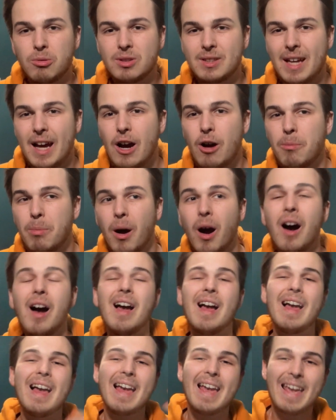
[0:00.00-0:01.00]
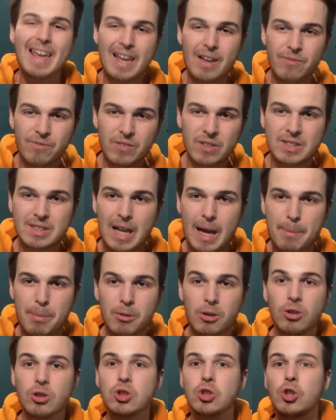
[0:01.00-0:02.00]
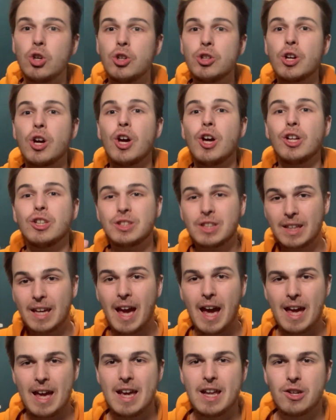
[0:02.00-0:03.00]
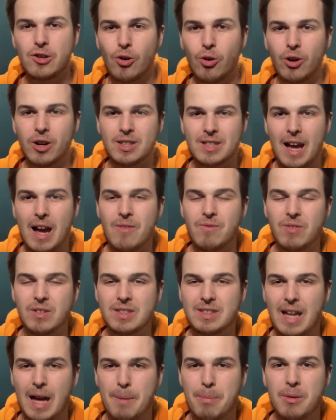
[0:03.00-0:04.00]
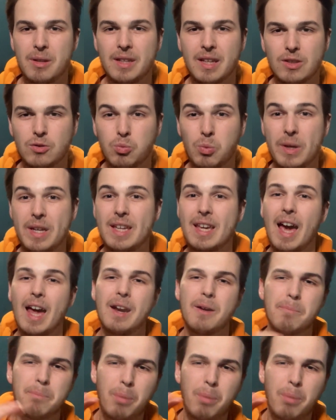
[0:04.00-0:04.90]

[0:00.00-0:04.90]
Sauber if Verstappen looks good to get in Norris and Verstappen this weekend.